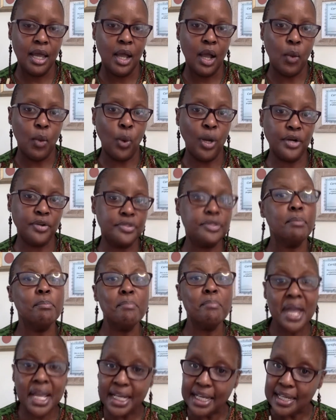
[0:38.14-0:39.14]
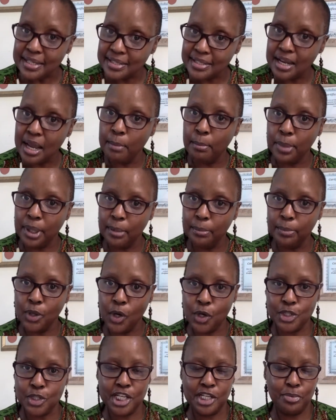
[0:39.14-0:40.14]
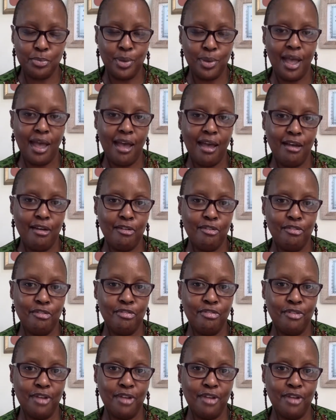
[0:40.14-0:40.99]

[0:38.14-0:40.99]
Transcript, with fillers: one of the many stumbling blocks that we have,